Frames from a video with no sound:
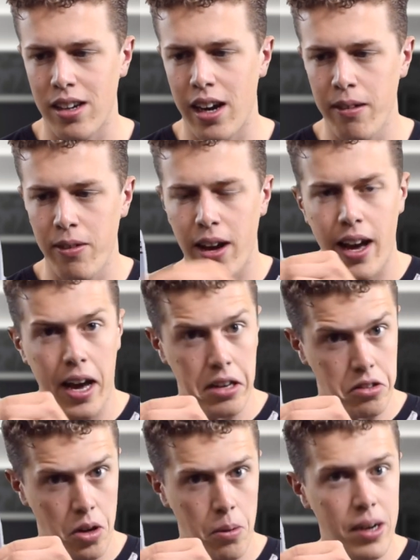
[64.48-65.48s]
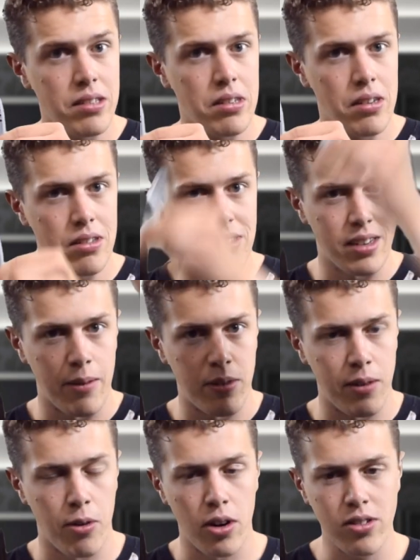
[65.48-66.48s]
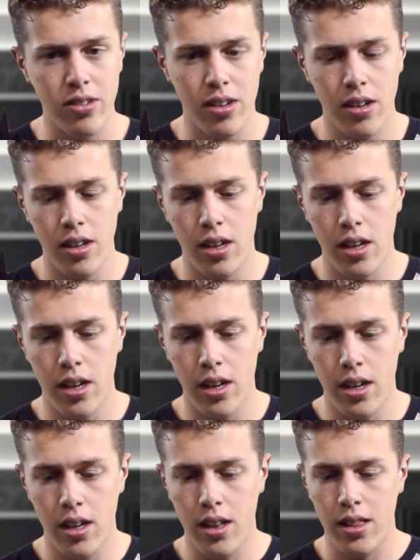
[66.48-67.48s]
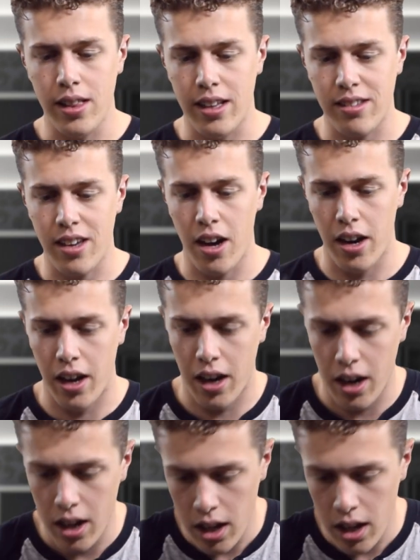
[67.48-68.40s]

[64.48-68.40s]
knife, as always, safety first. Let's cut in.